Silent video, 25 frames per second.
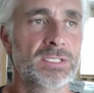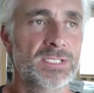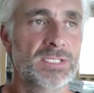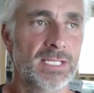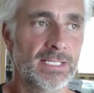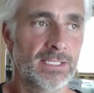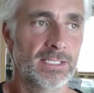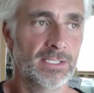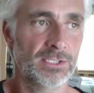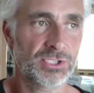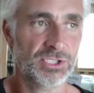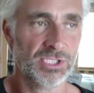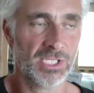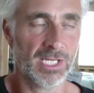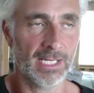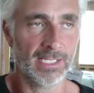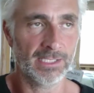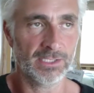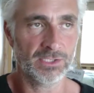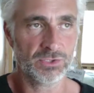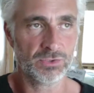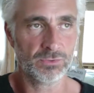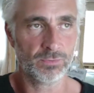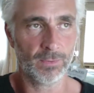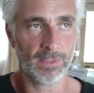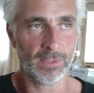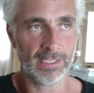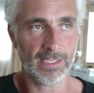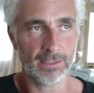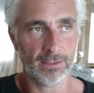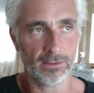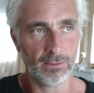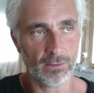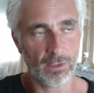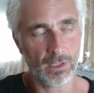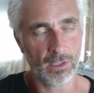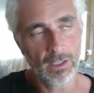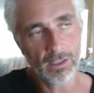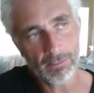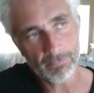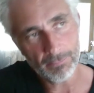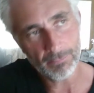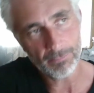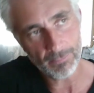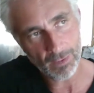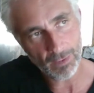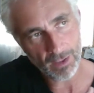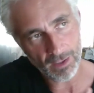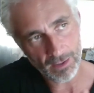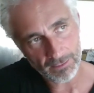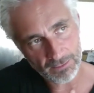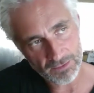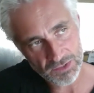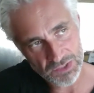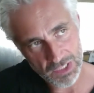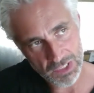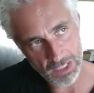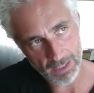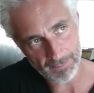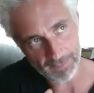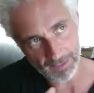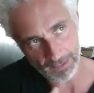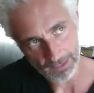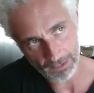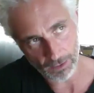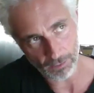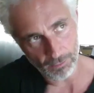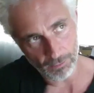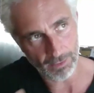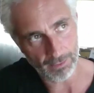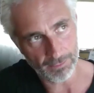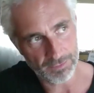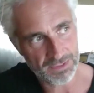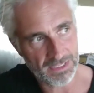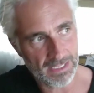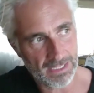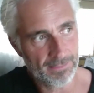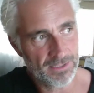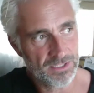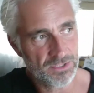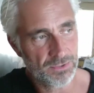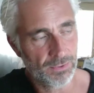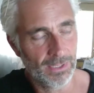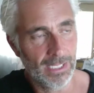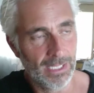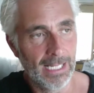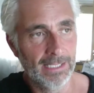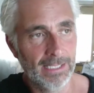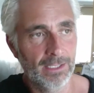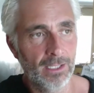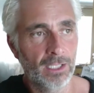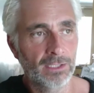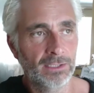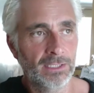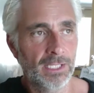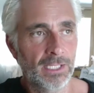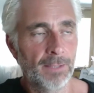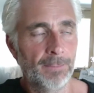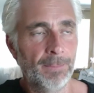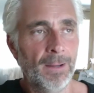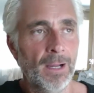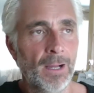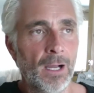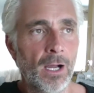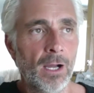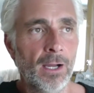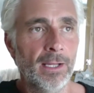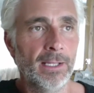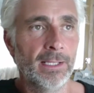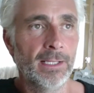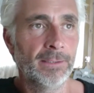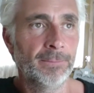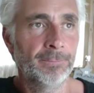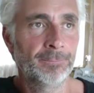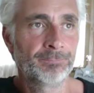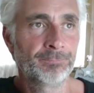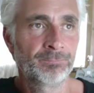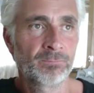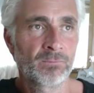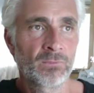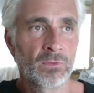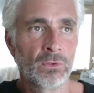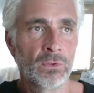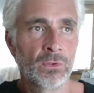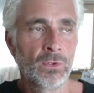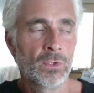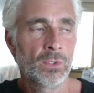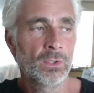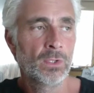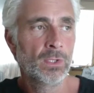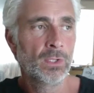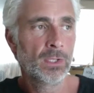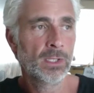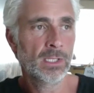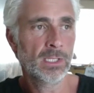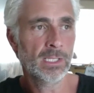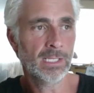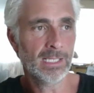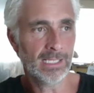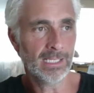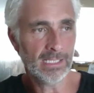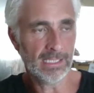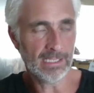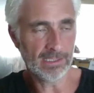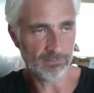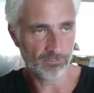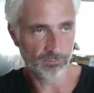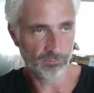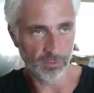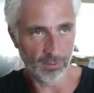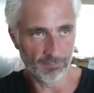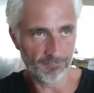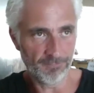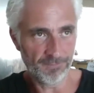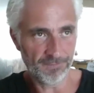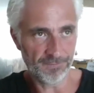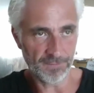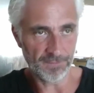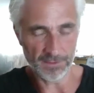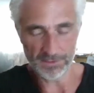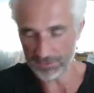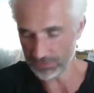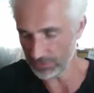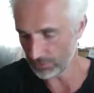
scene had changed when my time in clockwork was coming to an end. I'd done a party in Romford.